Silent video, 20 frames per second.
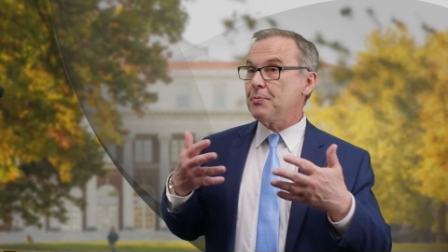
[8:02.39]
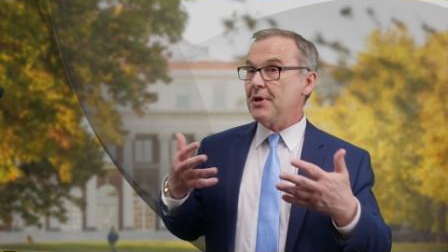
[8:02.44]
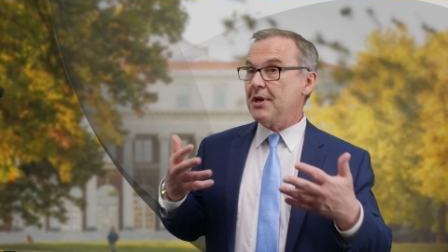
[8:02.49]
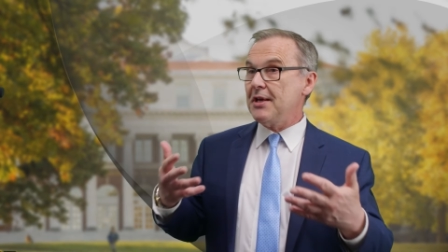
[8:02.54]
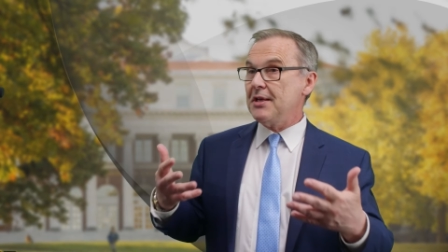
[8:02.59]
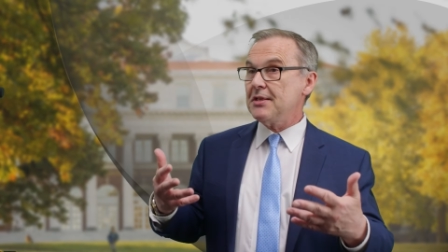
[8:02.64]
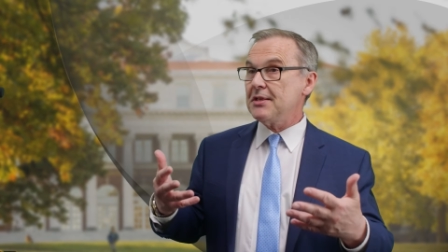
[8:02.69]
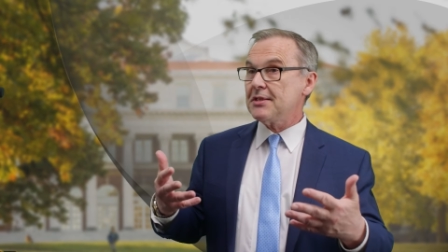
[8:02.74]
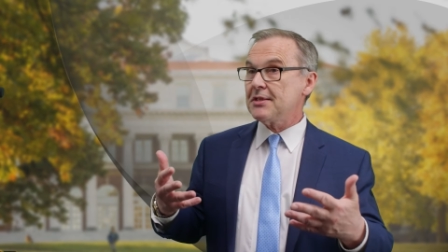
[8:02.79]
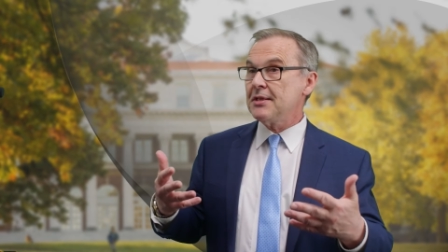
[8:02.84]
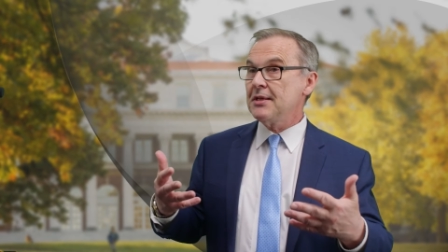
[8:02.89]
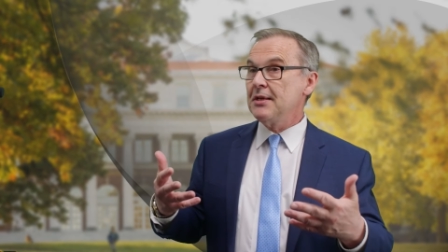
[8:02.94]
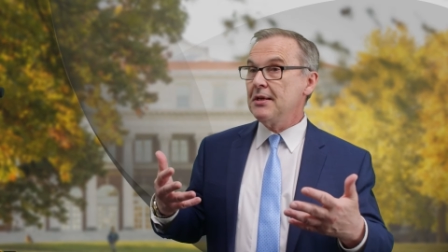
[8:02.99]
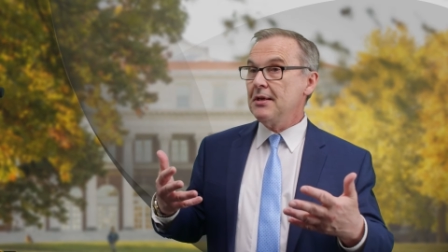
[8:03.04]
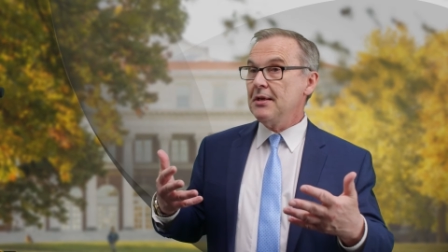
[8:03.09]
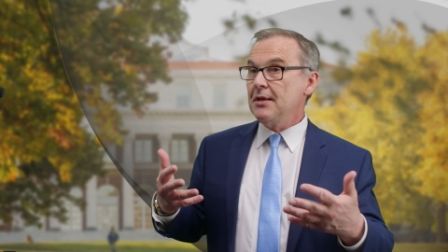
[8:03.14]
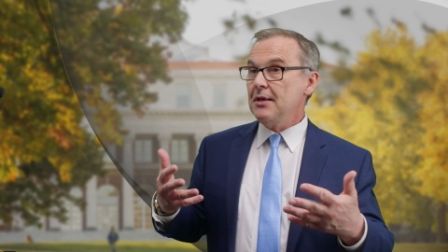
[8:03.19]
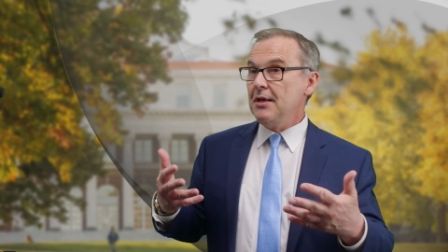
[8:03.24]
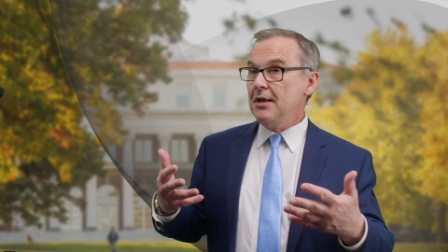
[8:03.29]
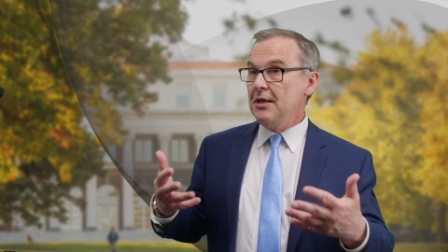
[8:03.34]
base,
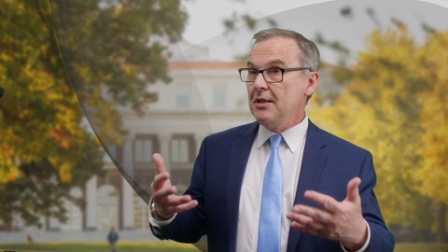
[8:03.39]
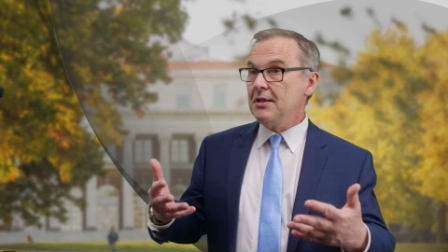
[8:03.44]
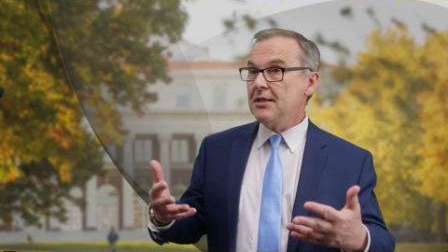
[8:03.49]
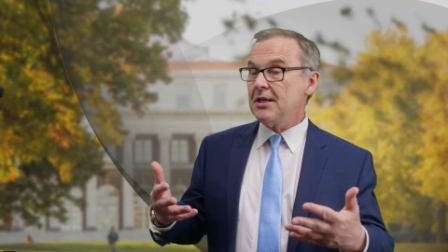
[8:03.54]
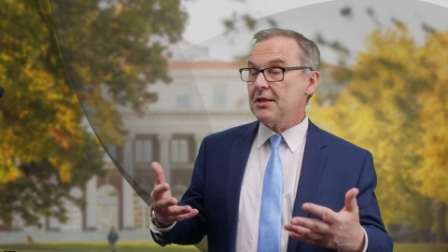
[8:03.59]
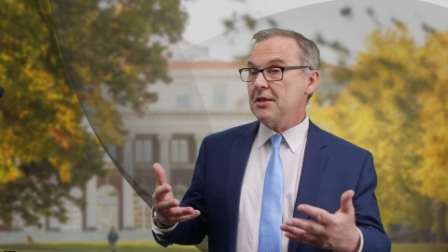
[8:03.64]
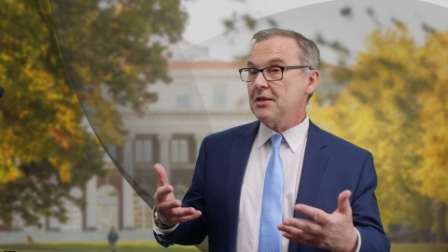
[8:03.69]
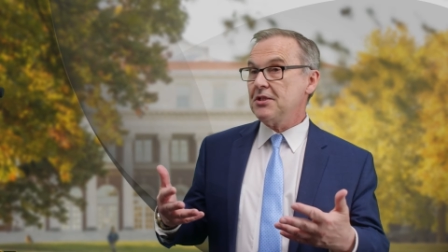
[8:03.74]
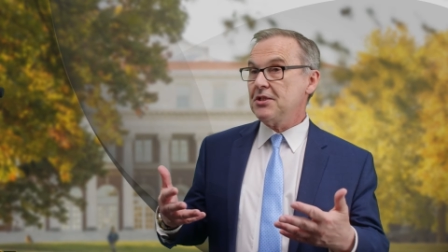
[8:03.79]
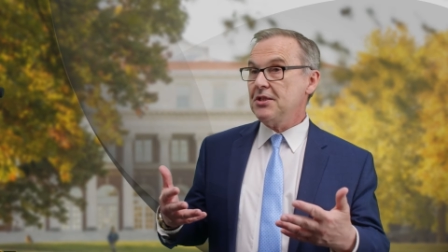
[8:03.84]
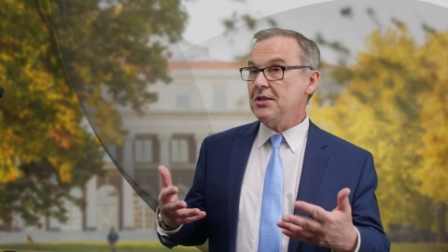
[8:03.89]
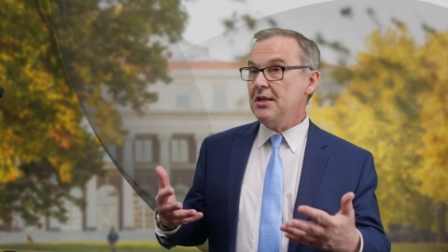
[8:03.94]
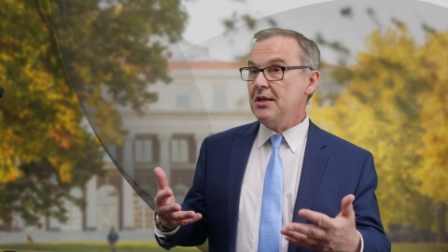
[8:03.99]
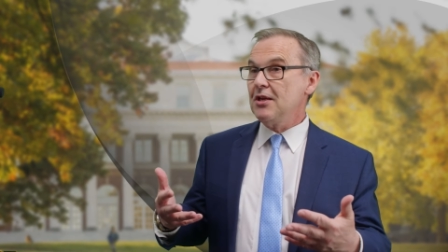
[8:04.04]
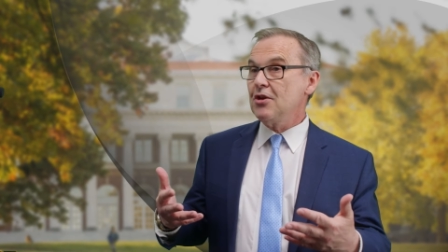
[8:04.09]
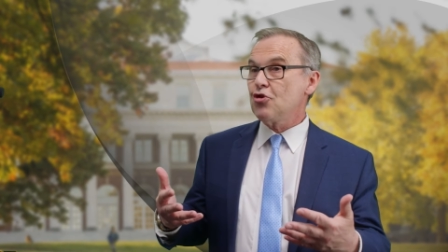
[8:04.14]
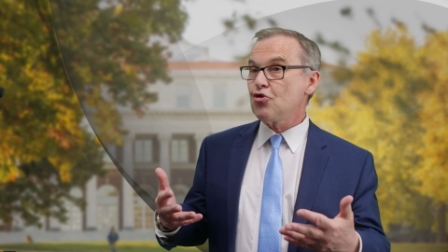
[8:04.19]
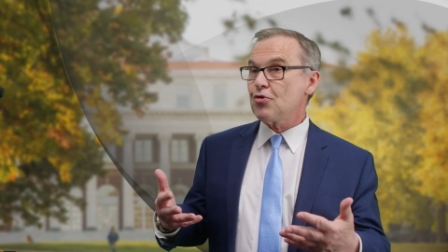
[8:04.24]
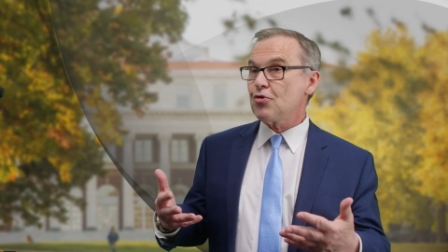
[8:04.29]
in Tennessee